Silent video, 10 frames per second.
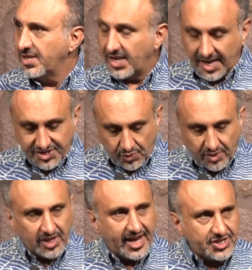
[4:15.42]
as it
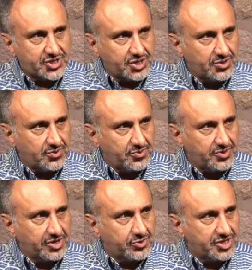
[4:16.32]
relates to
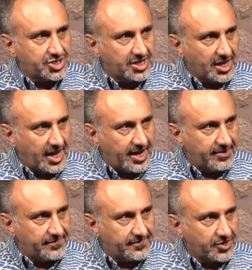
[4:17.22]
the Christian
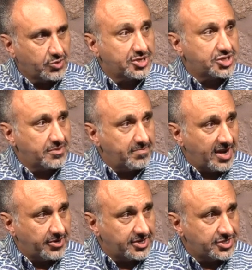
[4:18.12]
life, the Christian
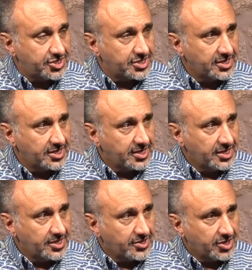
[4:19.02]
marriage,
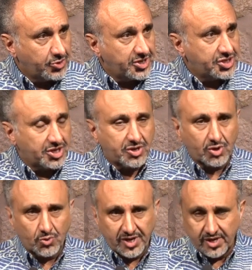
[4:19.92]
the Christian
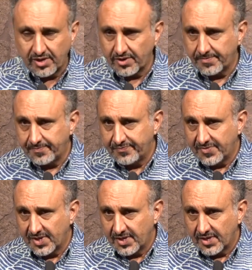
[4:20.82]
career,
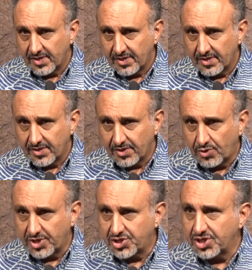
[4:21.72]
the
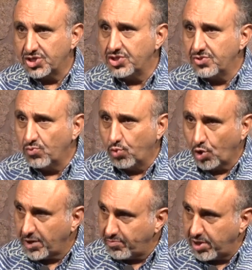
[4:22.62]
Christian
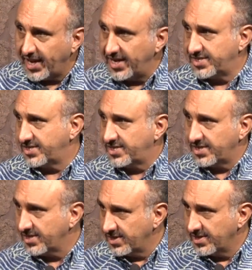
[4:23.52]

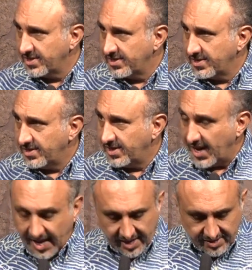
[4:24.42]
workplace
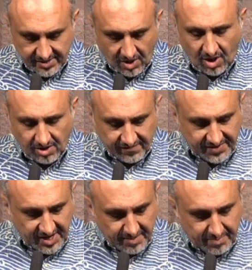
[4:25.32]
and all of
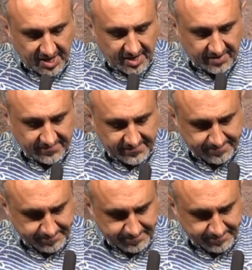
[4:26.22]
the above.